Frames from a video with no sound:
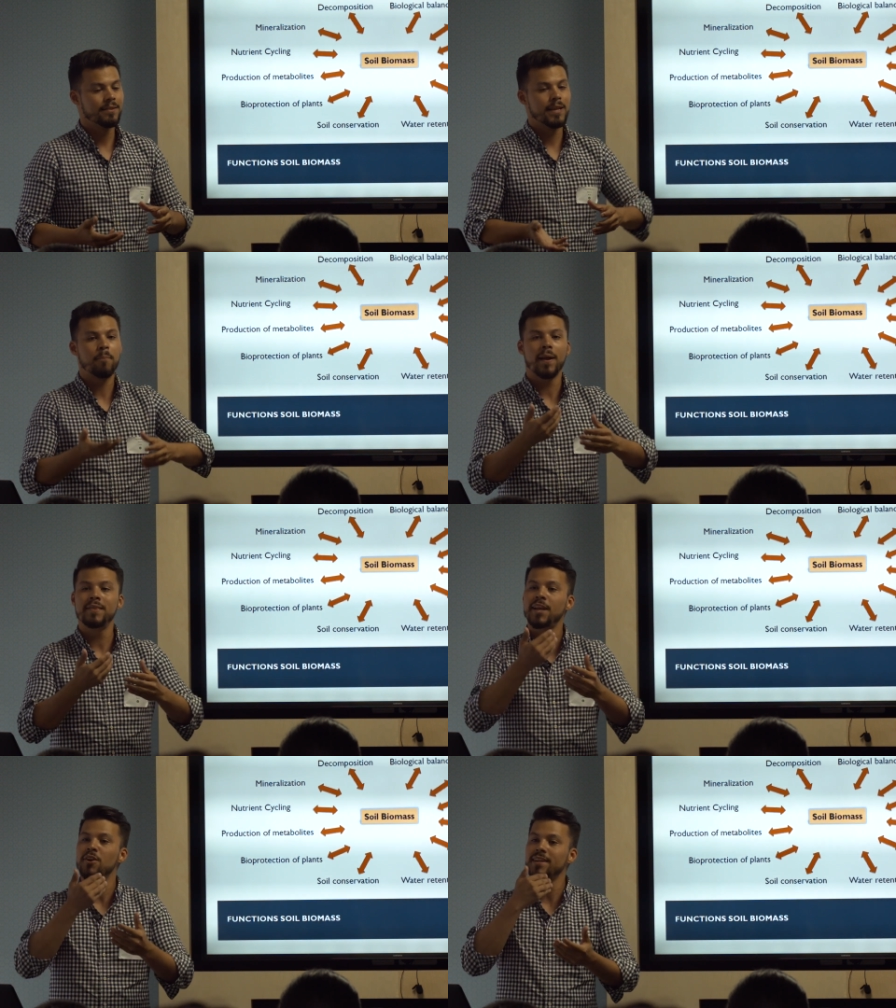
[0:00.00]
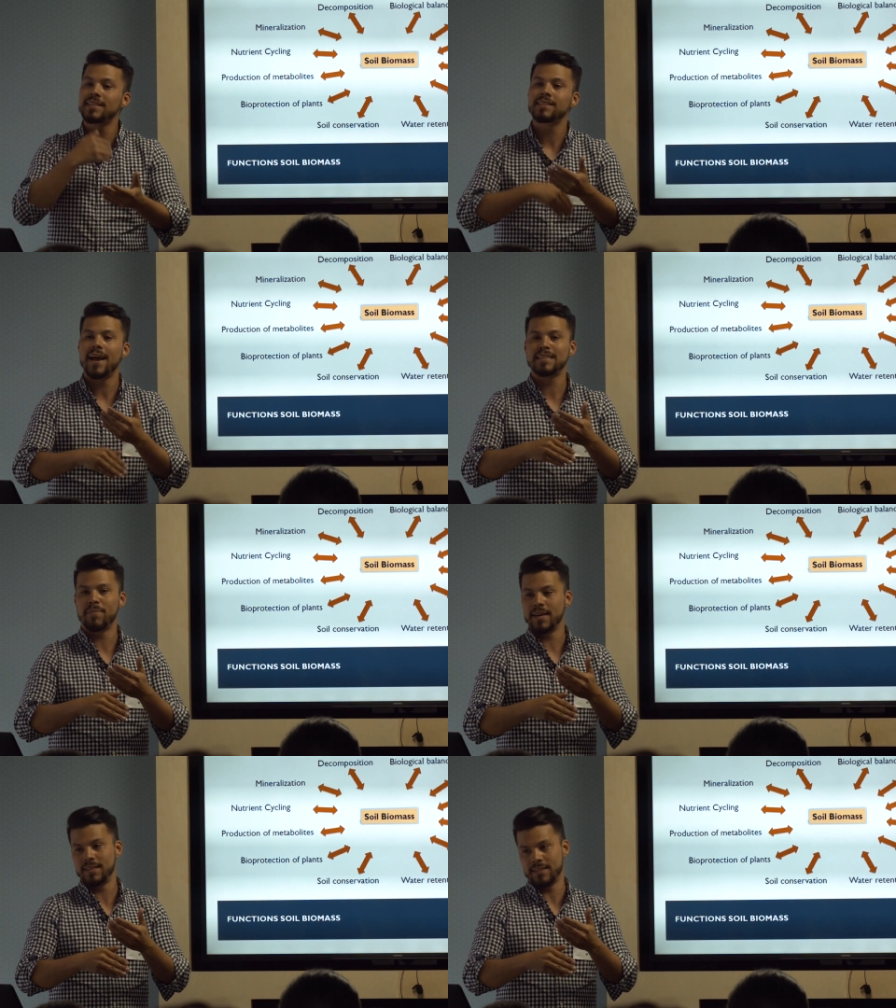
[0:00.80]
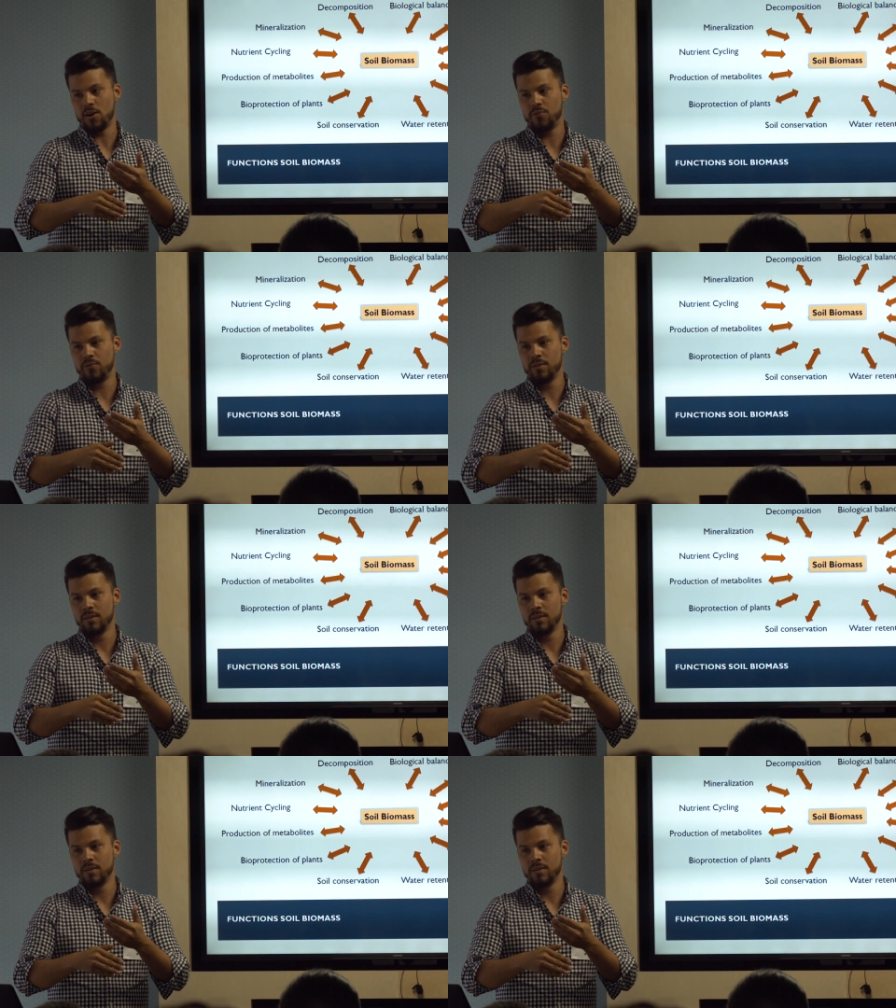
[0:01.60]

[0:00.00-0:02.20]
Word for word: the plant cannot access by itself.